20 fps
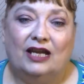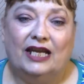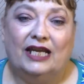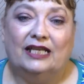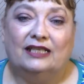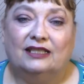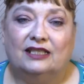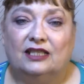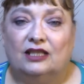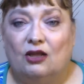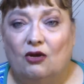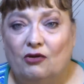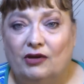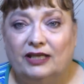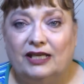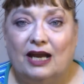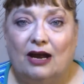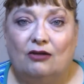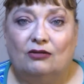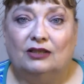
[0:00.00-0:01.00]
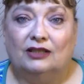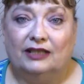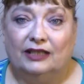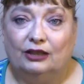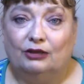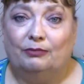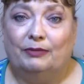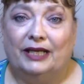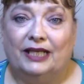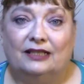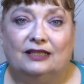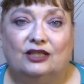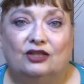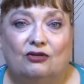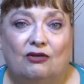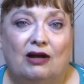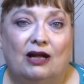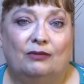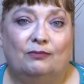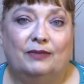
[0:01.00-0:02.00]
It's slowing down a little bit,
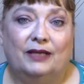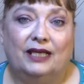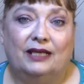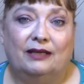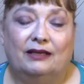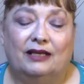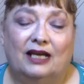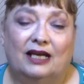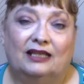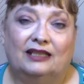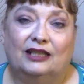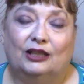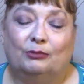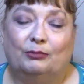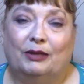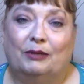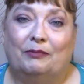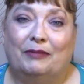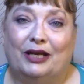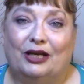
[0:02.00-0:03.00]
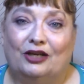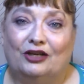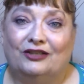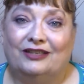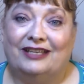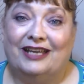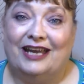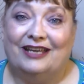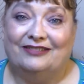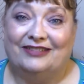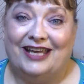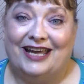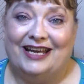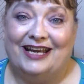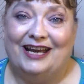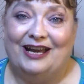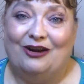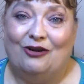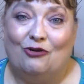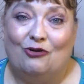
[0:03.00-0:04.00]
so I'll be a little bit better at that,
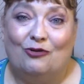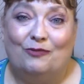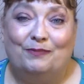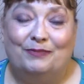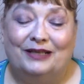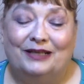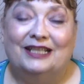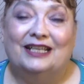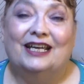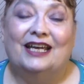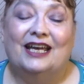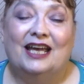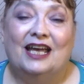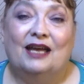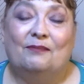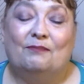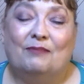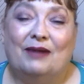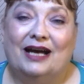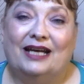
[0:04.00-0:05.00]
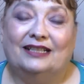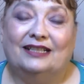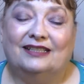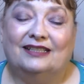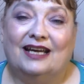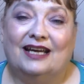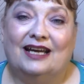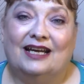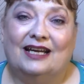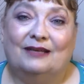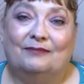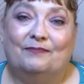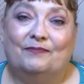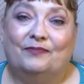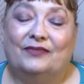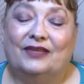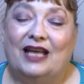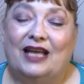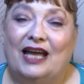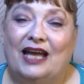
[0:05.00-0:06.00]
I hope. But um,
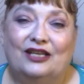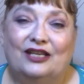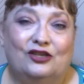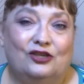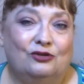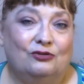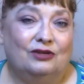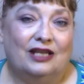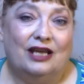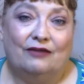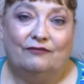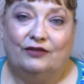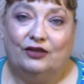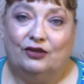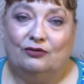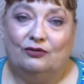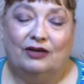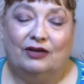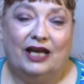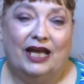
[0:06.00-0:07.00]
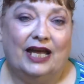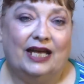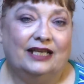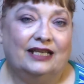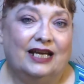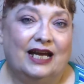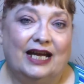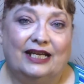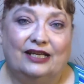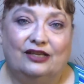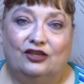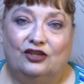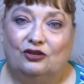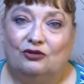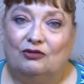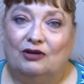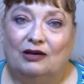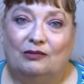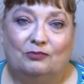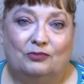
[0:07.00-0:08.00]
I do love you, and I
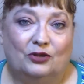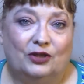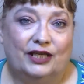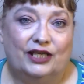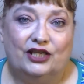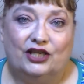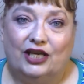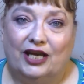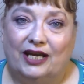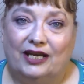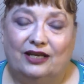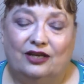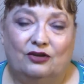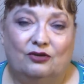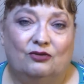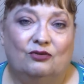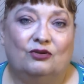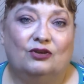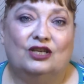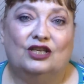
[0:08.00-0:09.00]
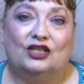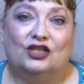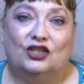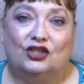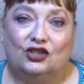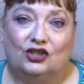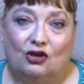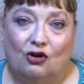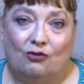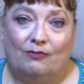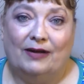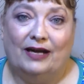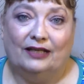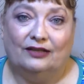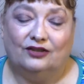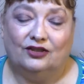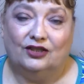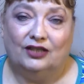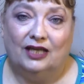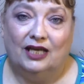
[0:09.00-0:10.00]
do appreciate you so
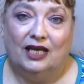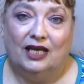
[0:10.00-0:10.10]
much.